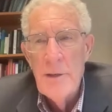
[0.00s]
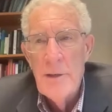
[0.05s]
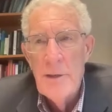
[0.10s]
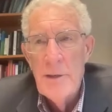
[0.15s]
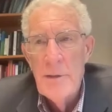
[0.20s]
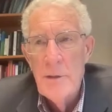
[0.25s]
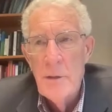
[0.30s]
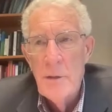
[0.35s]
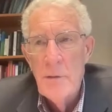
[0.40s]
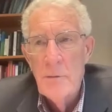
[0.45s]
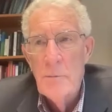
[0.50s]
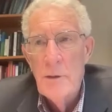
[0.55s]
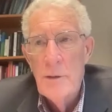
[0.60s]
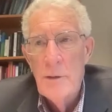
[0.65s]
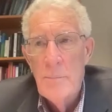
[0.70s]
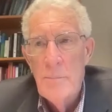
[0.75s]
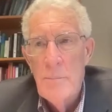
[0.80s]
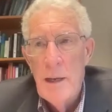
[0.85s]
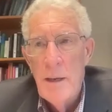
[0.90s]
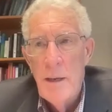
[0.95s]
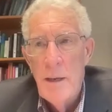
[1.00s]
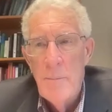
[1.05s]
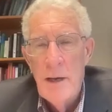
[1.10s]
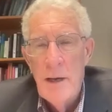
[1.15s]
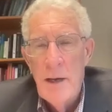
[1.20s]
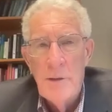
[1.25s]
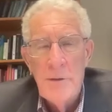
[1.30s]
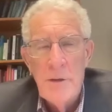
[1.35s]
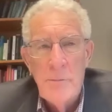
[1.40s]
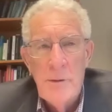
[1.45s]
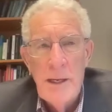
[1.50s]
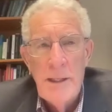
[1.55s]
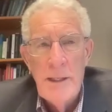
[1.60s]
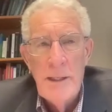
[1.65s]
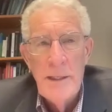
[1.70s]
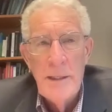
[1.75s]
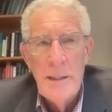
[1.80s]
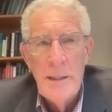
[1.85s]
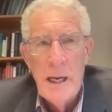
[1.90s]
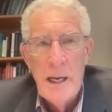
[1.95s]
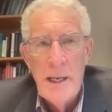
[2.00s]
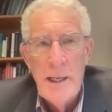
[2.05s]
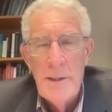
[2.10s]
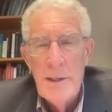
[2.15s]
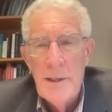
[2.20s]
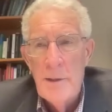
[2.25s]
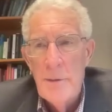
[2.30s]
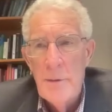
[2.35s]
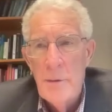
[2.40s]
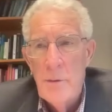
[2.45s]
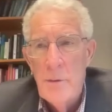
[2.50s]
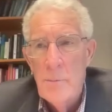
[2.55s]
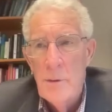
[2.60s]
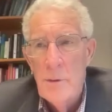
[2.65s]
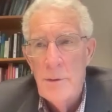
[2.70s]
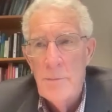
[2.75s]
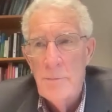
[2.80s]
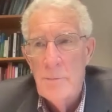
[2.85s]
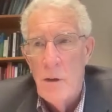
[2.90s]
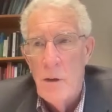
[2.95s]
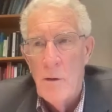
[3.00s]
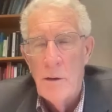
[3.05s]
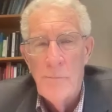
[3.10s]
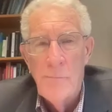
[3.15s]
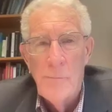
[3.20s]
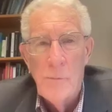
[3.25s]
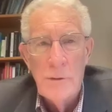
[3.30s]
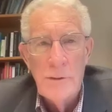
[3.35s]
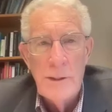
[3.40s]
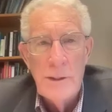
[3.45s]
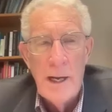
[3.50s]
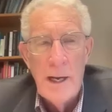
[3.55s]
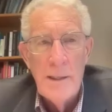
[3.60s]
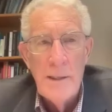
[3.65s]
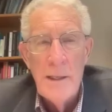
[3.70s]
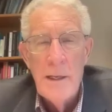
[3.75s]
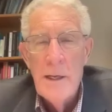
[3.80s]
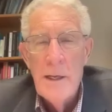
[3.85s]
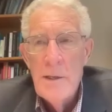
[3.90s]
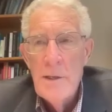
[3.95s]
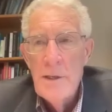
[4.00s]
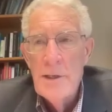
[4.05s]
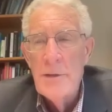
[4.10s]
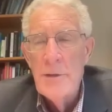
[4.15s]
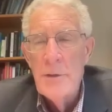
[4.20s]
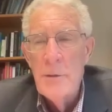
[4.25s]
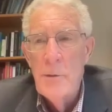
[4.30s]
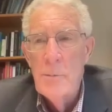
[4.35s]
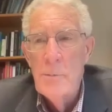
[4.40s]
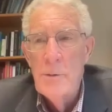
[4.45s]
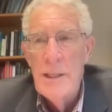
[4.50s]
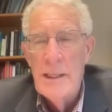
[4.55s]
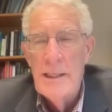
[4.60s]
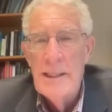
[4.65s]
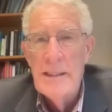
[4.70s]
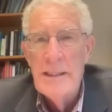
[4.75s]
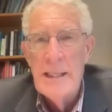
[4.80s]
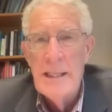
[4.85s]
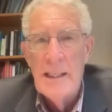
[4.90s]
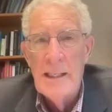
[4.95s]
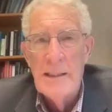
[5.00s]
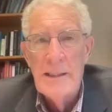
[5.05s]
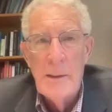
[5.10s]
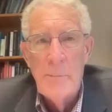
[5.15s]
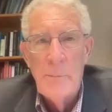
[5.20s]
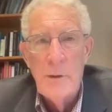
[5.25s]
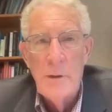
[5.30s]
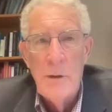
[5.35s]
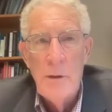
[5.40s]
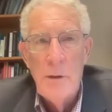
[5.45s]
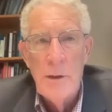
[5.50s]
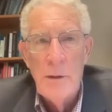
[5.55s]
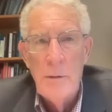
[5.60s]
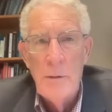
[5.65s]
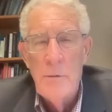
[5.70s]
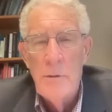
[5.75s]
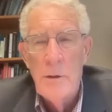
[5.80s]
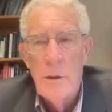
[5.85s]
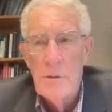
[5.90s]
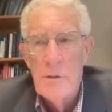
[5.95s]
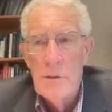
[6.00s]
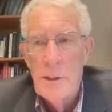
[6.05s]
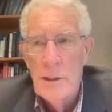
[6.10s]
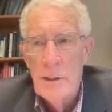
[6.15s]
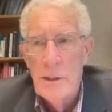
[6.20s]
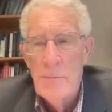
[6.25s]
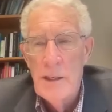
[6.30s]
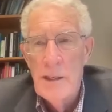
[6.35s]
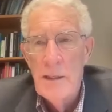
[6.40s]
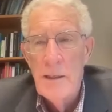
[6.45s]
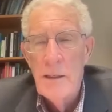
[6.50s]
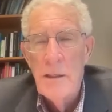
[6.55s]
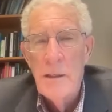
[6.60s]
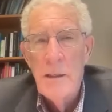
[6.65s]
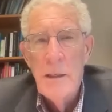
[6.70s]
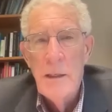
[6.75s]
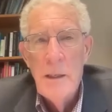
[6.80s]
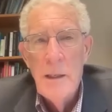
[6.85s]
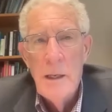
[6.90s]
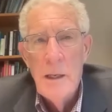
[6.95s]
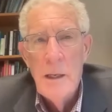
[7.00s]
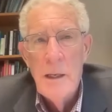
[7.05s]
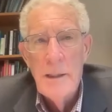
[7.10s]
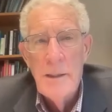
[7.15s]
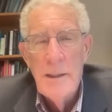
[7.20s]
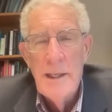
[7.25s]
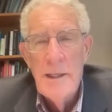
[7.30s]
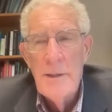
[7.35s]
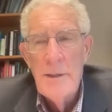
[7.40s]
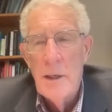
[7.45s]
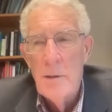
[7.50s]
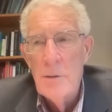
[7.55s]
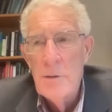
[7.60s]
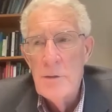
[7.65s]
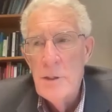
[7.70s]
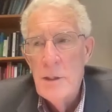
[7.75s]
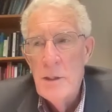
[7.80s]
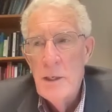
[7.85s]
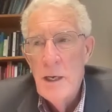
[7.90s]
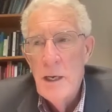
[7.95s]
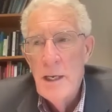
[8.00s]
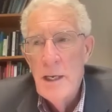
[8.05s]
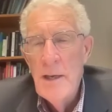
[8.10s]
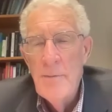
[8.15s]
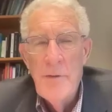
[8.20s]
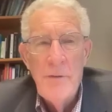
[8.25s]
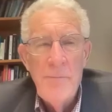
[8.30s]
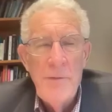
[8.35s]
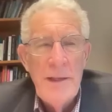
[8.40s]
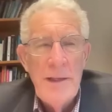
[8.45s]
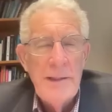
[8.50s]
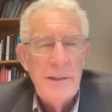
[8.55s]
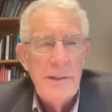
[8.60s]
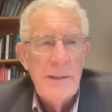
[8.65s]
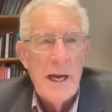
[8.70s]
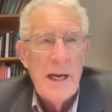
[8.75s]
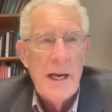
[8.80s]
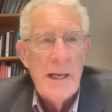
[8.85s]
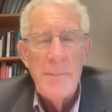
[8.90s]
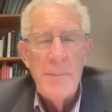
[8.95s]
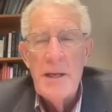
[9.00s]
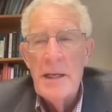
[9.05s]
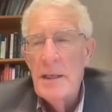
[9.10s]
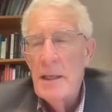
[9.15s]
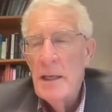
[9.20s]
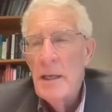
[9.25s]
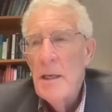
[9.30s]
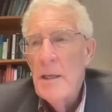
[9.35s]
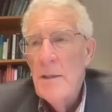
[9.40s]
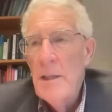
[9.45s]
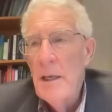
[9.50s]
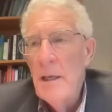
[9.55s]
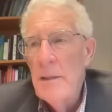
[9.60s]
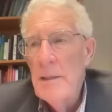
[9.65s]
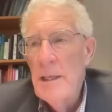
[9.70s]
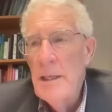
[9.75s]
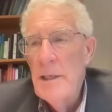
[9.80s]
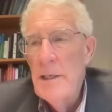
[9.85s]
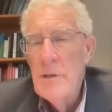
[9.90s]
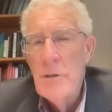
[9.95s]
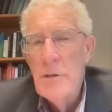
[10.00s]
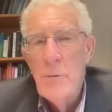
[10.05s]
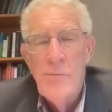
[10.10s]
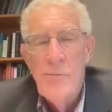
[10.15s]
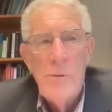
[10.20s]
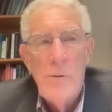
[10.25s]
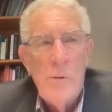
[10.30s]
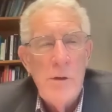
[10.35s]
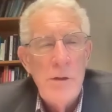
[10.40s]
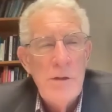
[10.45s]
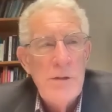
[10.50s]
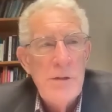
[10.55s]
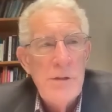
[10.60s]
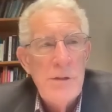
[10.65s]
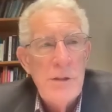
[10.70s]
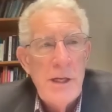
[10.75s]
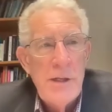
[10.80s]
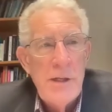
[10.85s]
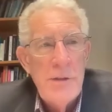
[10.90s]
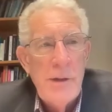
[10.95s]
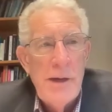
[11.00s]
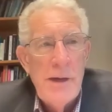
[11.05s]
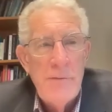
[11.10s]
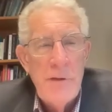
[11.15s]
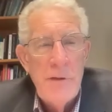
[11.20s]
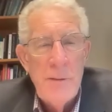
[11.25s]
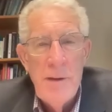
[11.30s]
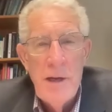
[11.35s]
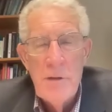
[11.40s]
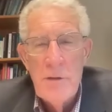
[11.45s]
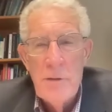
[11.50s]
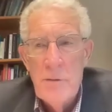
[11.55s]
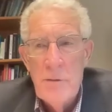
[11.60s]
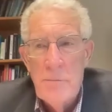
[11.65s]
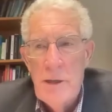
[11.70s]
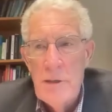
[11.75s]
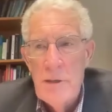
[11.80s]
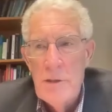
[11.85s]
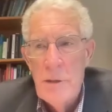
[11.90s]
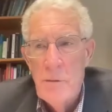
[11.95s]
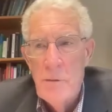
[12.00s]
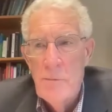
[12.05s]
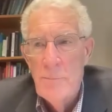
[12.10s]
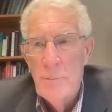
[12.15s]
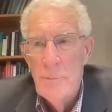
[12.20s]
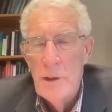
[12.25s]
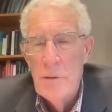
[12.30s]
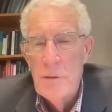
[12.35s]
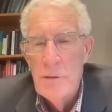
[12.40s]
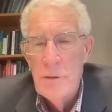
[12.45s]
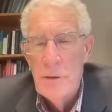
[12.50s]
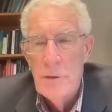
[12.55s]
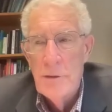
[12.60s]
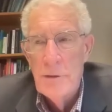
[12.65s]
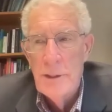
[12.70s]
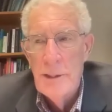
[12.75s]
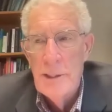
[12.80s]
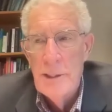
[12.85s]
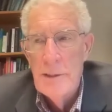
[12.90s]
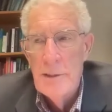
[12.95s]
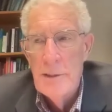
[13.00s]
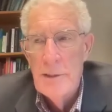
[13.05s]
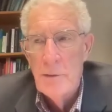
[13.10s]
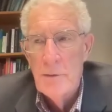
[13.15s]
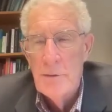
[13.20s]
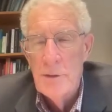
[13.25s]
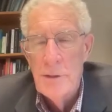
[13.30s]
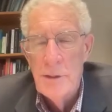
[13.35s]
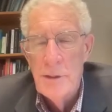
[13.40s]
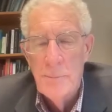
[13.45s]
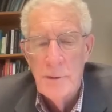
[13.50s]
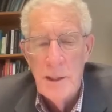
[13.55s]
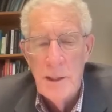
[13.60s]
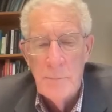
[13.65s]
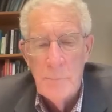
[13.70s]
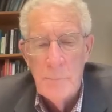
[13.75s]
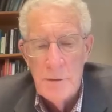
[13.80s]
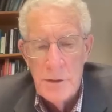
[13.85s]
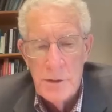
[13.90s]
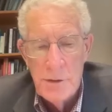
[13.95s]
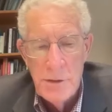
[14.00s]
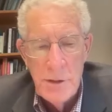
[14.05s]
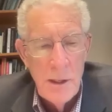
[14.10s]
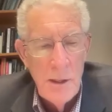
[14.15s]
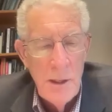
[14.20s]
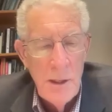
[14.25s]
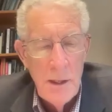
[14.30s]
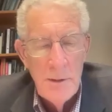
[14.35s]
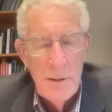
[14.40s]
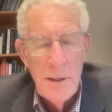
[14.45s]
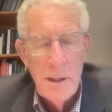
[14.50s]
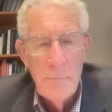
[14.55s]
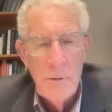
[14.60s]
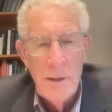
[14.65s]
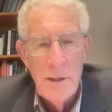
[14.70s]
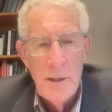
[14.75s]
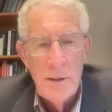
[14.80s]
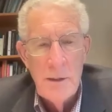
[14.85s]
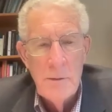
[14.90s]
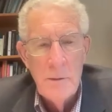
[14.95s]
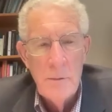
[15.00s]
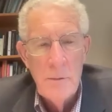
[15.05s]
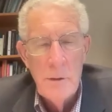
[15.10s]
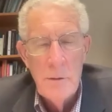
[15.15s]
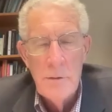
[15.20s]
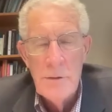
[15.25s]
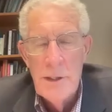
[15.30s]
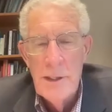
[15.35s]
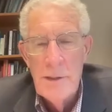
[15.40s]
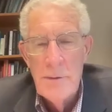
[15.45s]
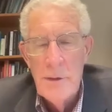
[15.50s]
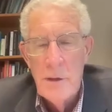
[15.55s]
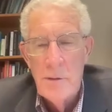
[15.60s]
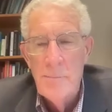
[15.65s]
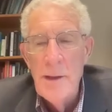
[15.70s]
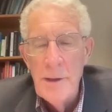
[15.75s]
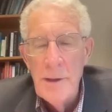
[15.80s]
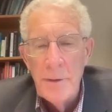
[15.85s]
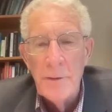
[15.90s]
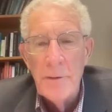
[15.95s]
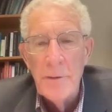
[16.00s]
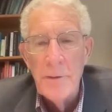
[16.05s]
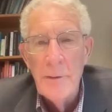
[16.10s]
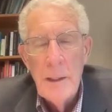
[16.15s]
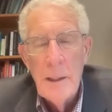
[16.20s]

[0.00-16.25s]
You can do it with a Mediterranean diet. You can do it with a carnivore diet. You can do it with any diet that will lower glucose and elevate ketones, even a vegan diet. I mean, the issue, of course, is that you have to measure the ratio of blood sugar to ketones in the blood, which is done with a glucose ketone meter.